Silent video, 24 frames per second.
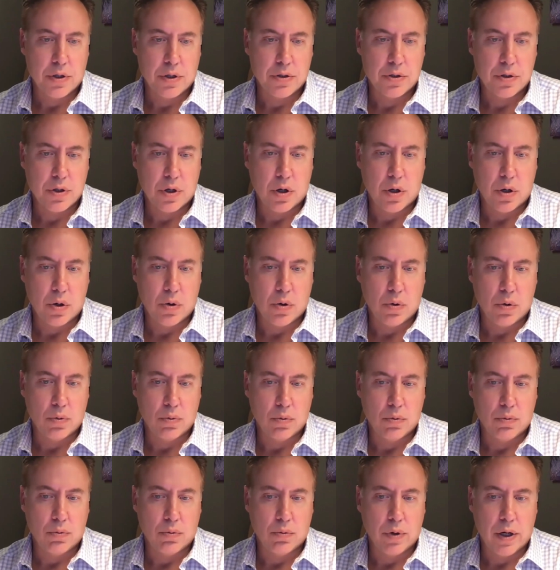
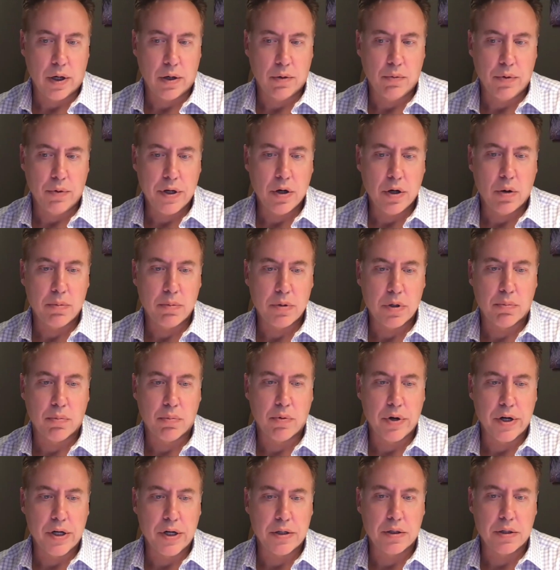So what we hope to
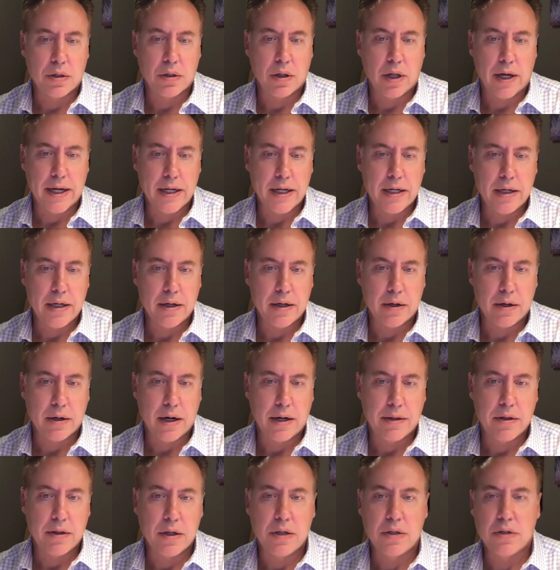bring to light here
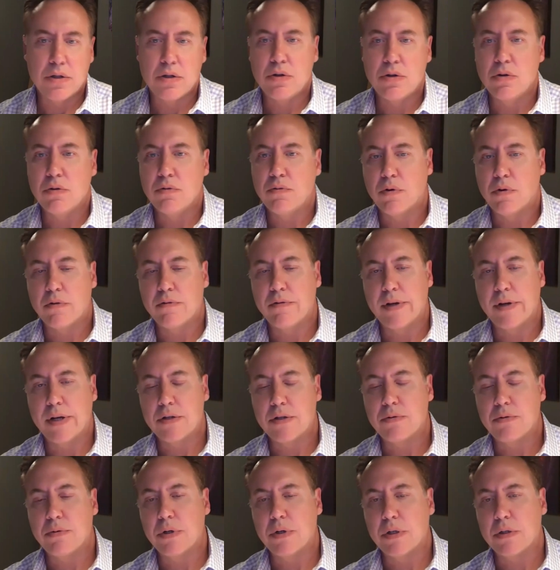at the Institute for
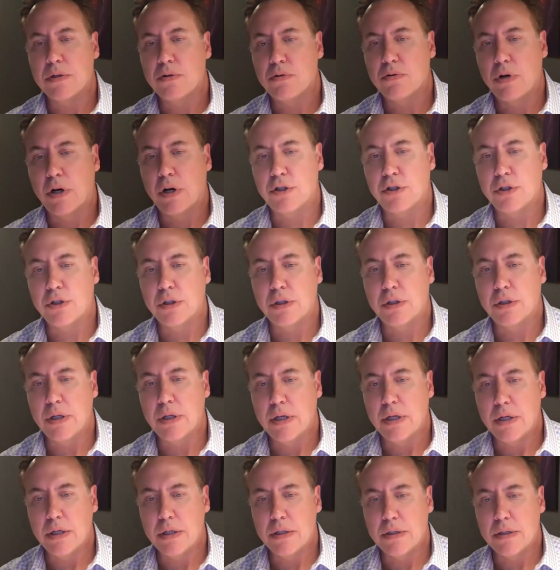Advanced Reconstruction
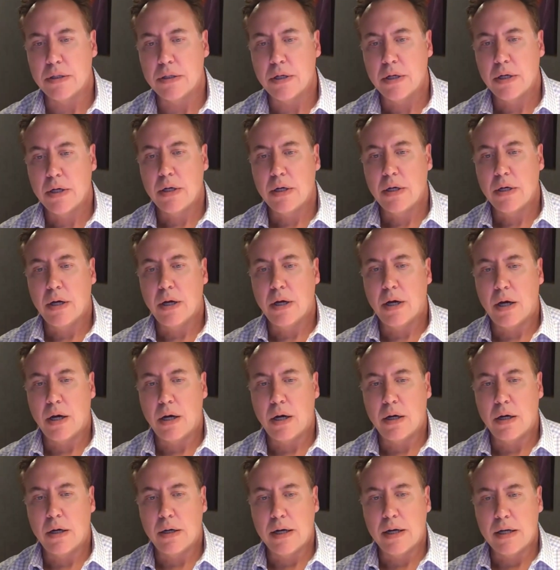is
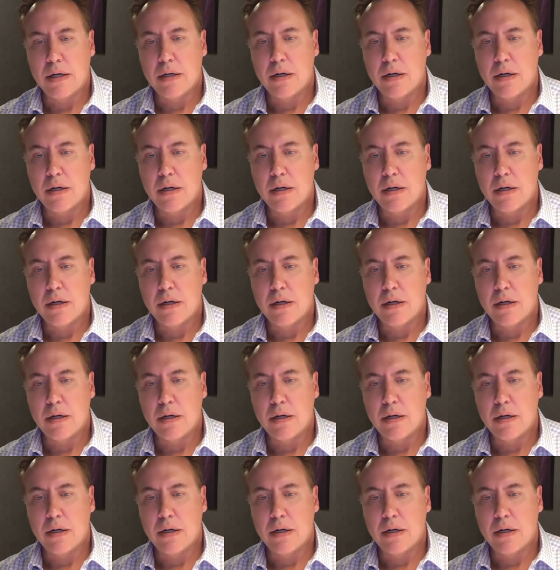a